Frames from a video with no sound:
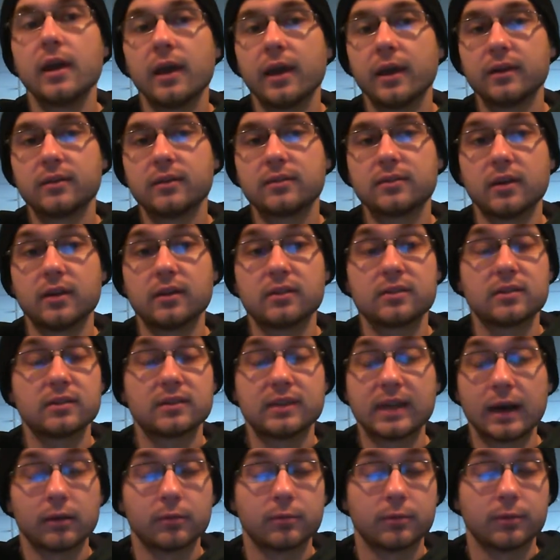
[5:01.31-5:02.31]
It's it's a
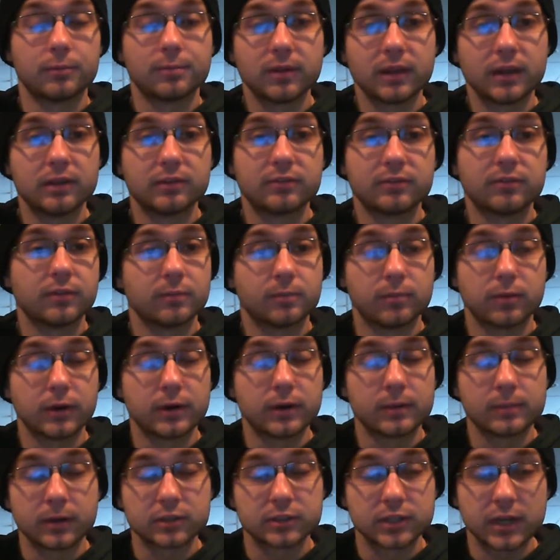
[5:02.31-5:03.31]
terrible place for
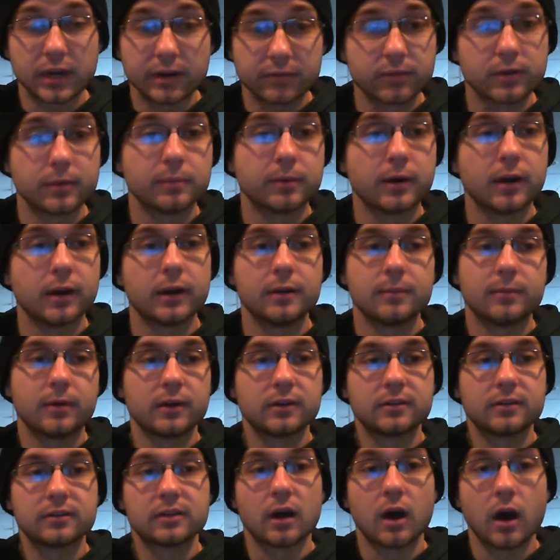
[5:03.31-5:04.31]
pretty much everybody, but
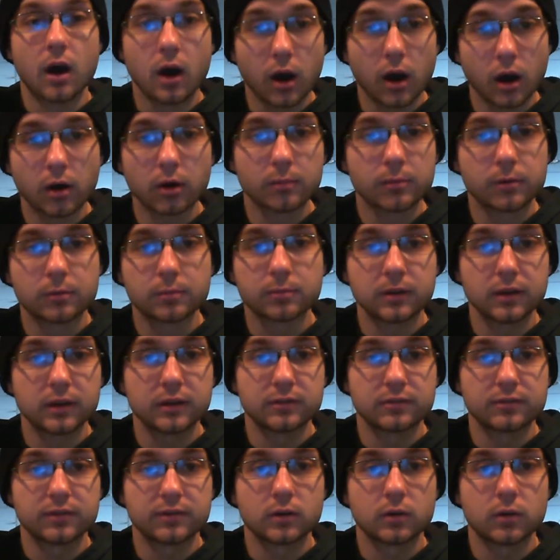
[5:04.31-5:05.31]
it's a horrible
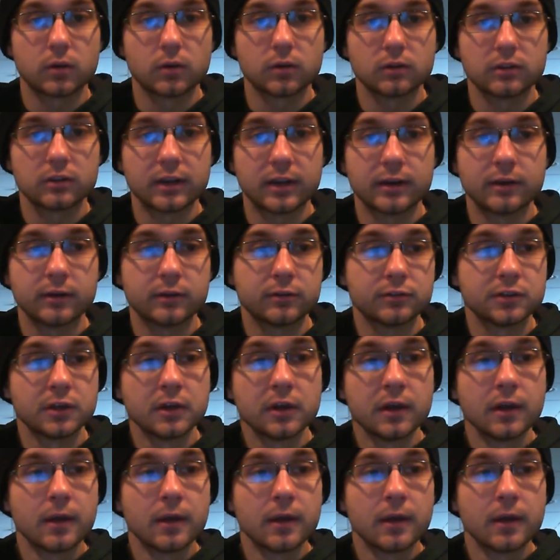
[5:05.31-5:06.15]
place for goaltenders.